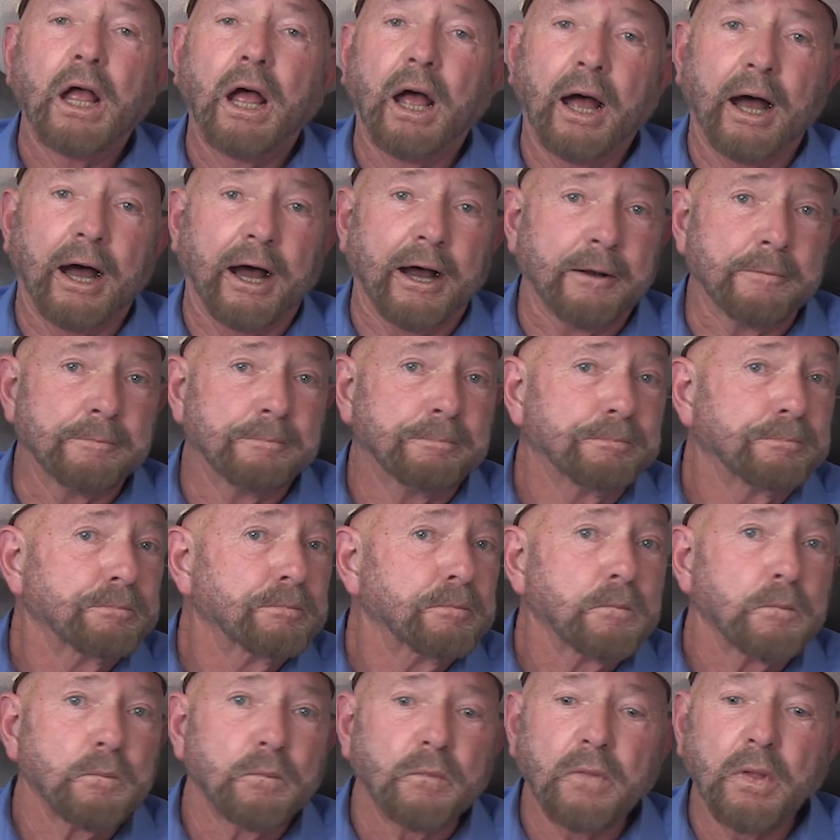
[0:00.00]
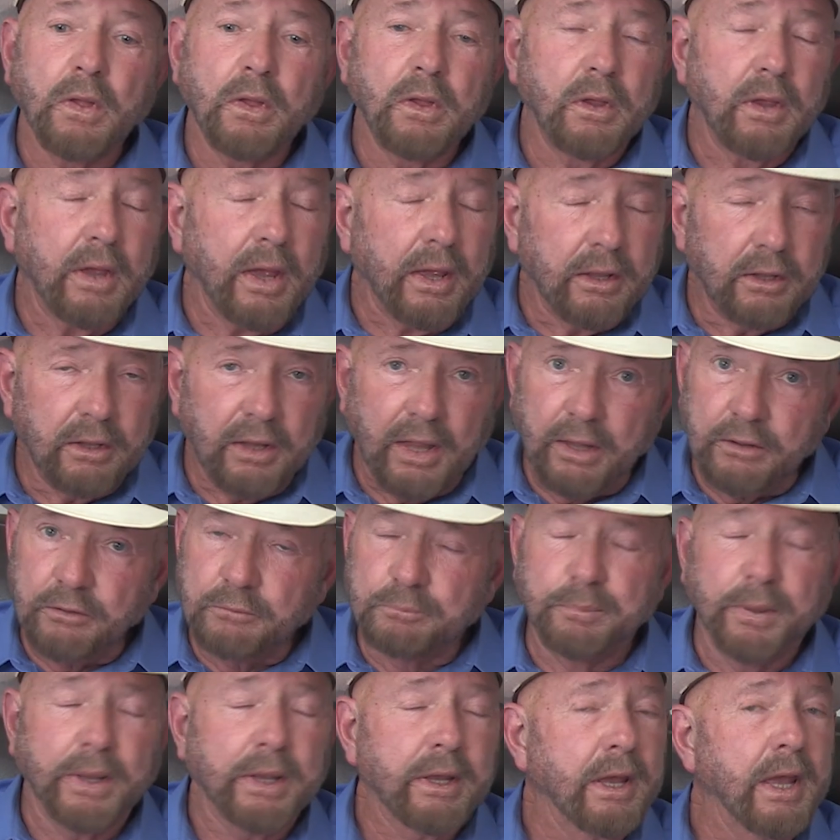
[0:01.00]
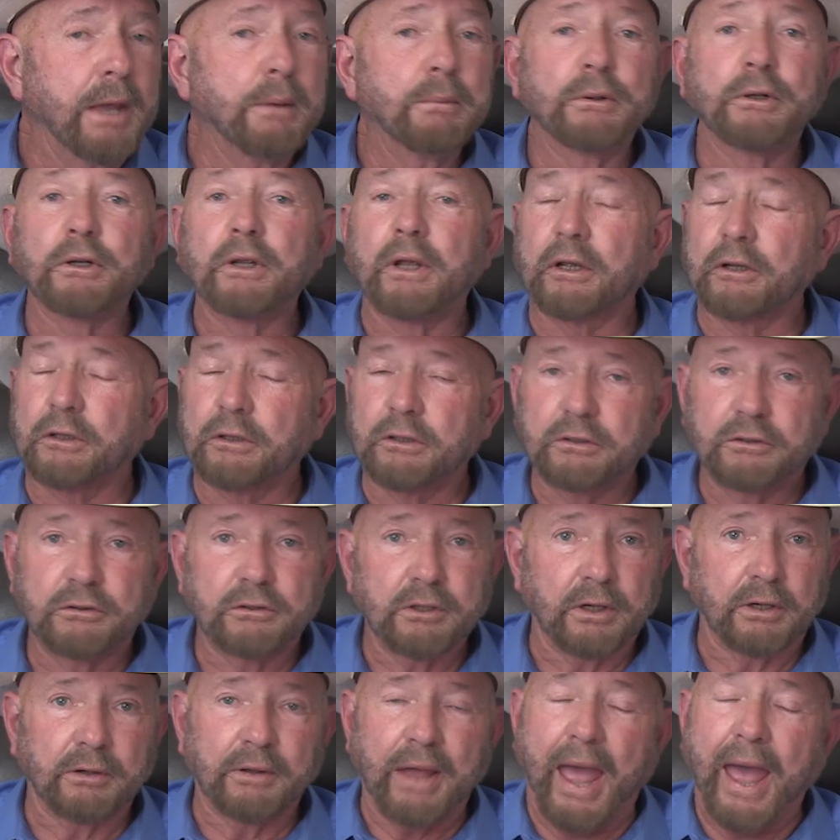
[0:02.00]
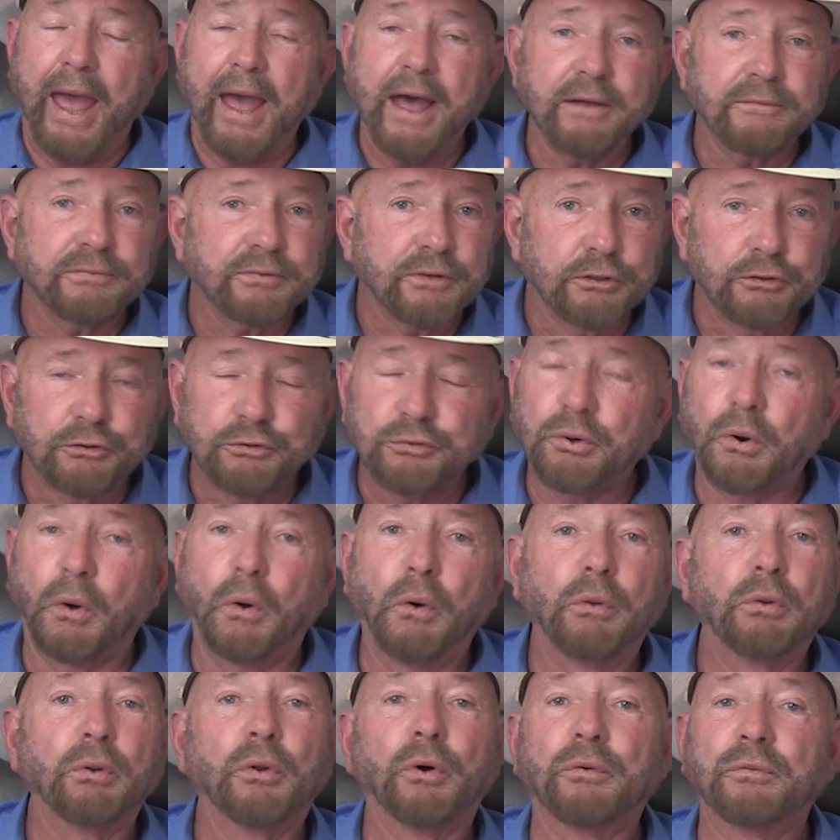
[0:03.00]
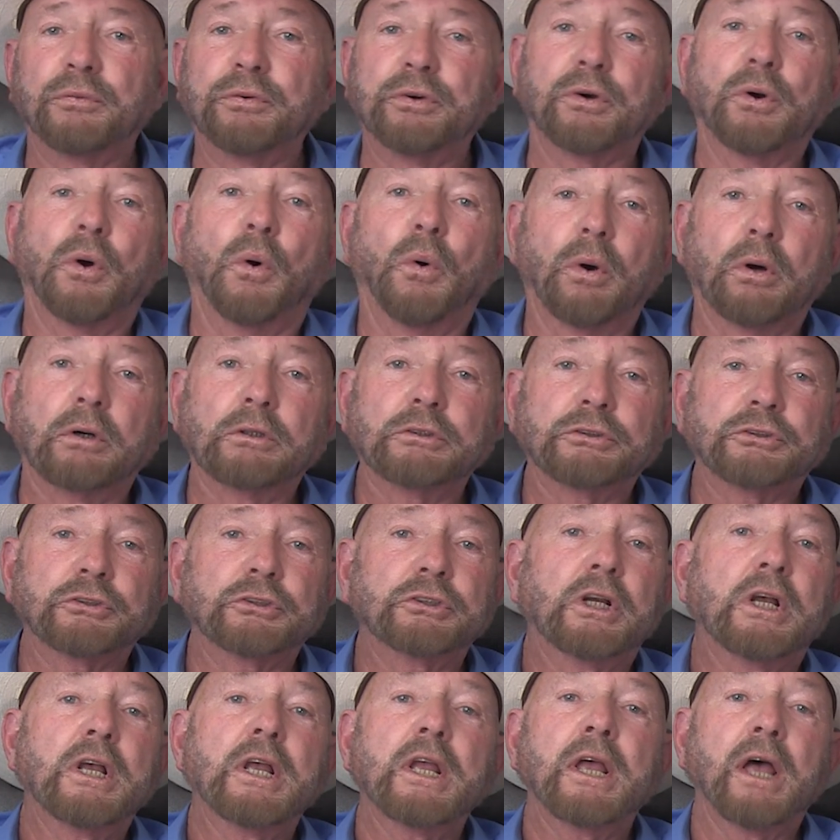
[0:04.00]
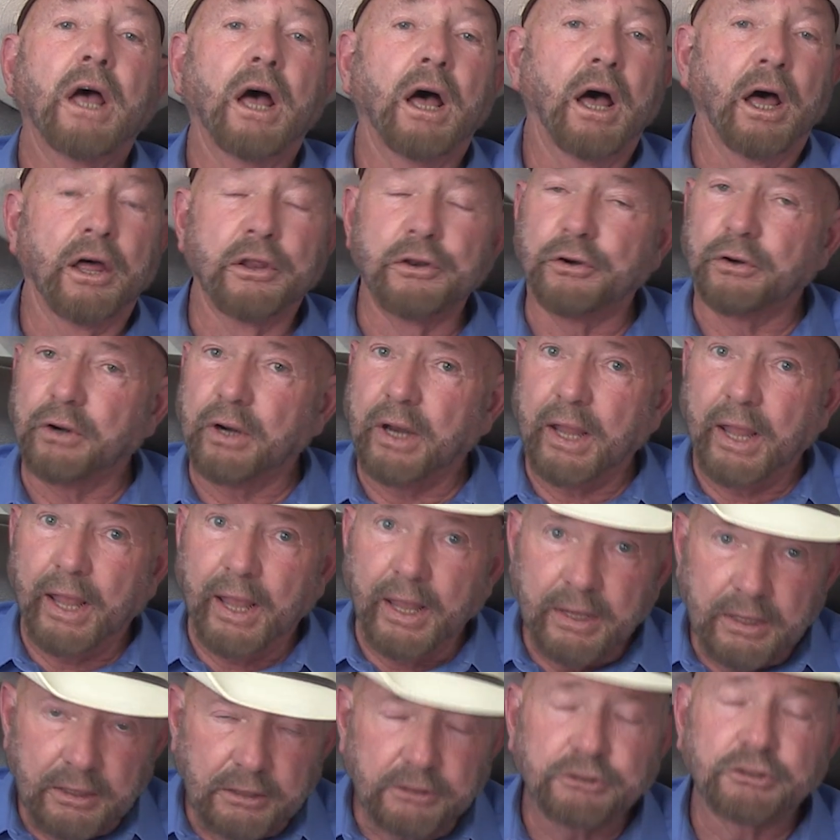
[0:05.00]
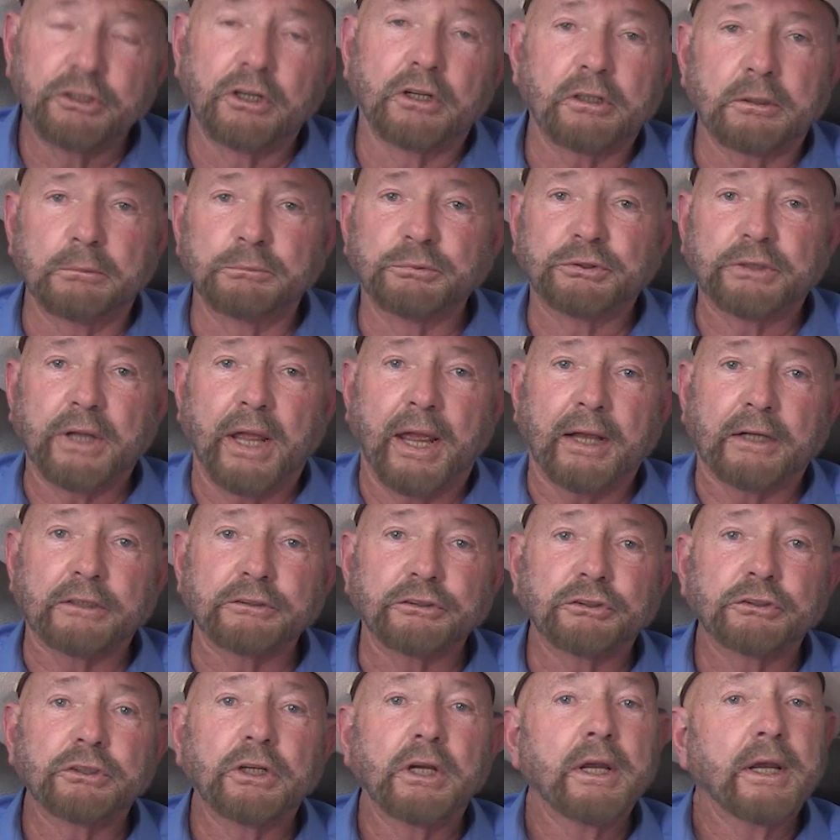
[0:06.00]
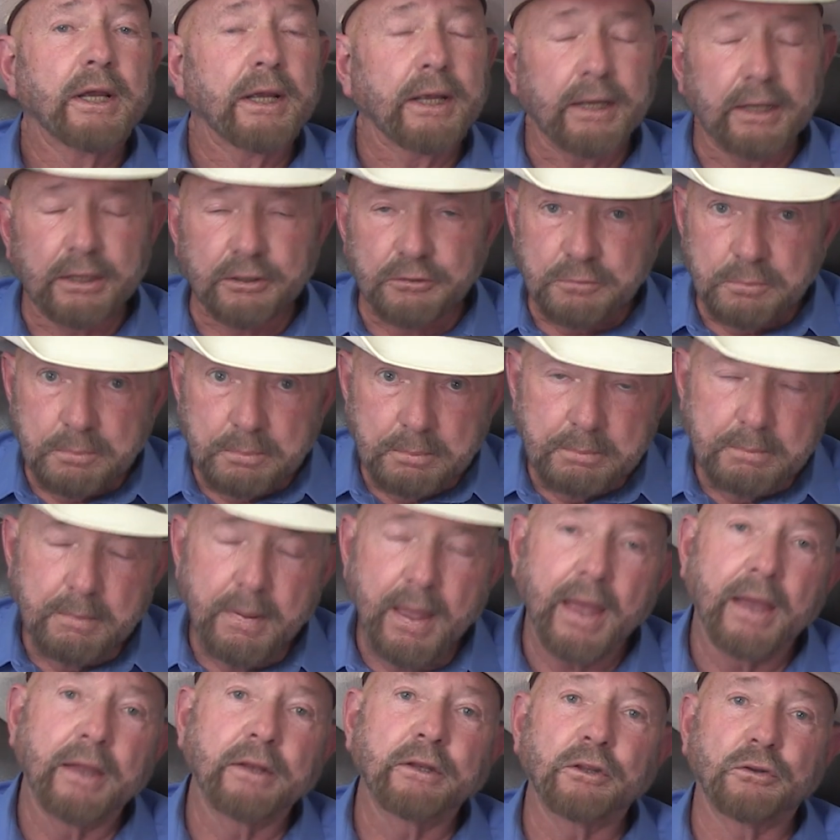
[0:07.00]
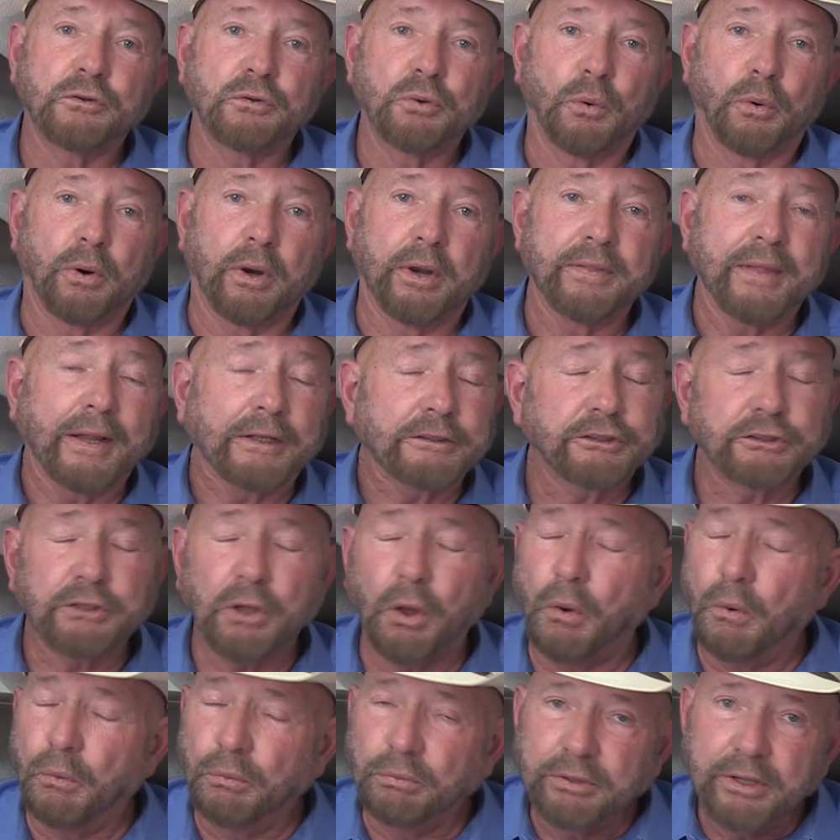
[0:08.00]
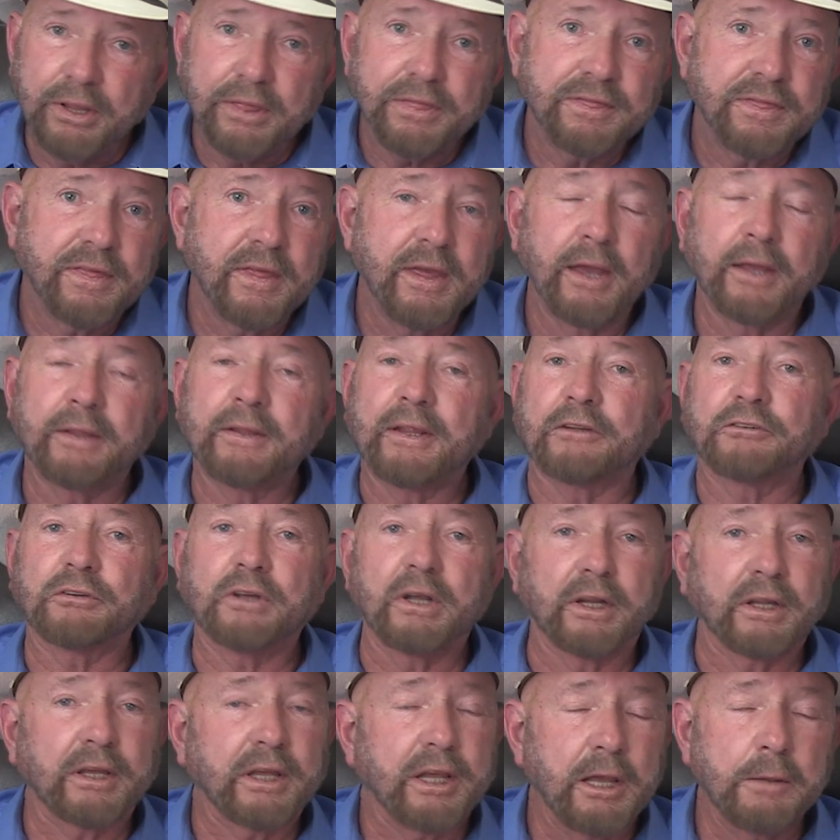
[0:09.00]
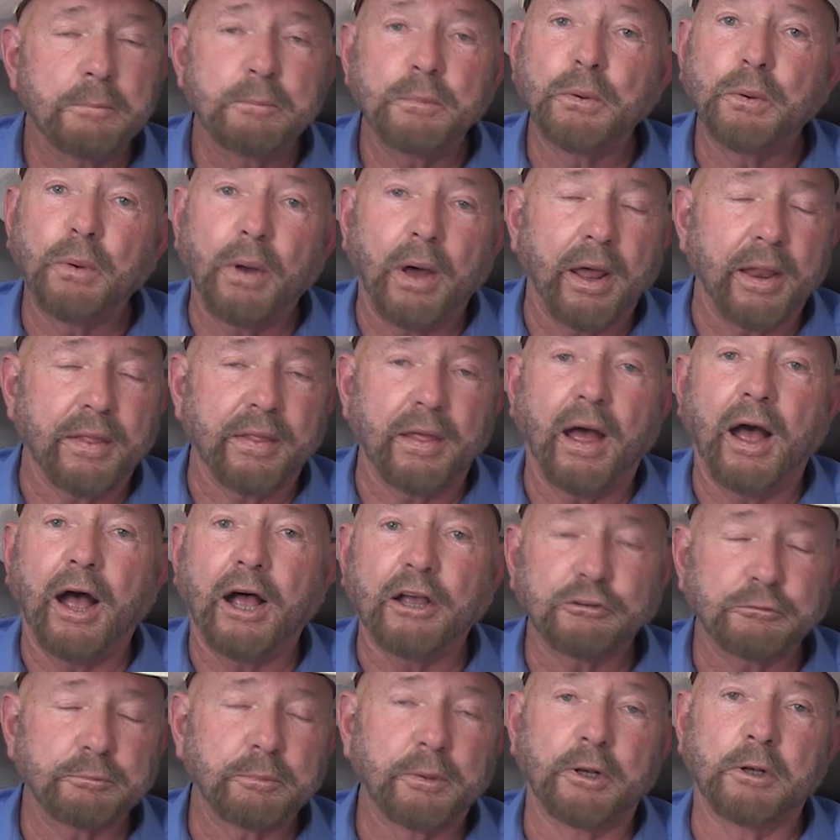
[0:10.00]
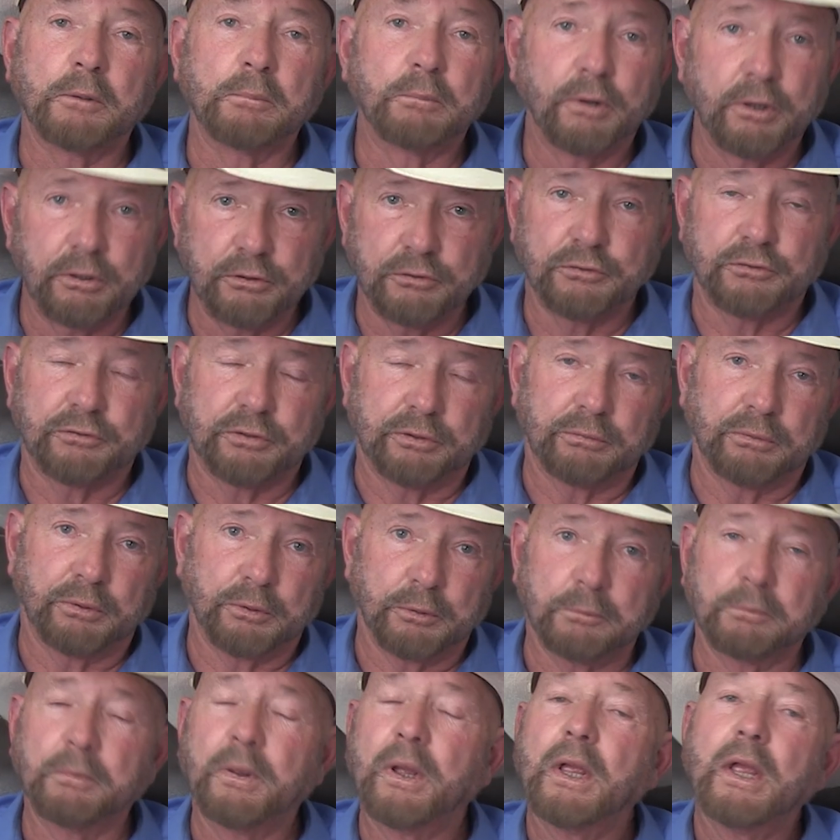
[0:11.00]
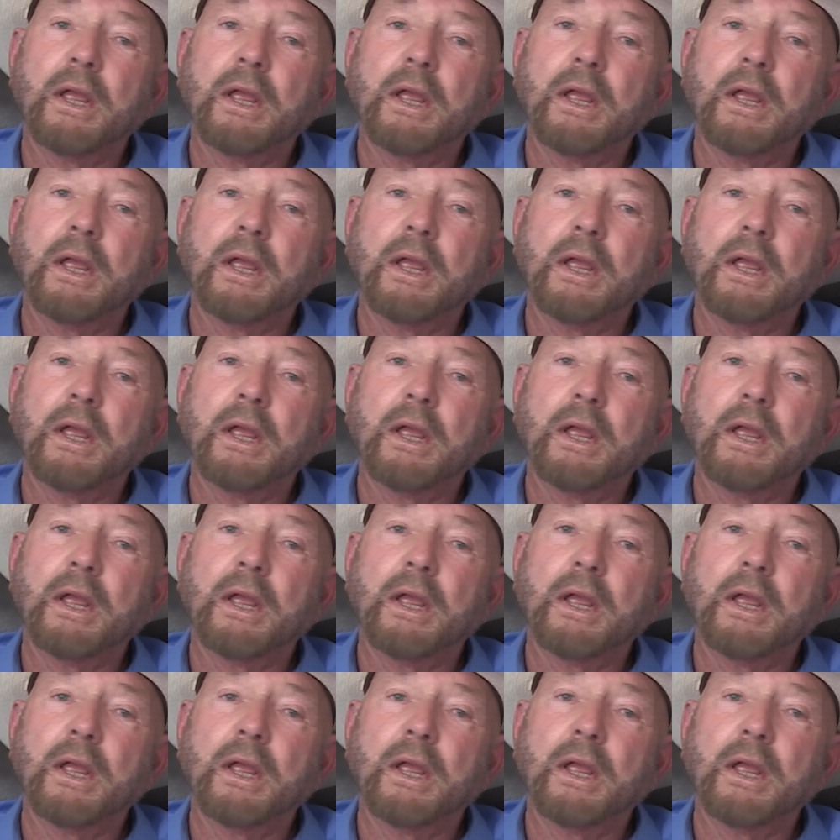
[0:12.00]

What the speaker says: Being able to have control over your horse under any circumstance is mandatory. That's the only thing that's going to keep you out of the hospital emergency room.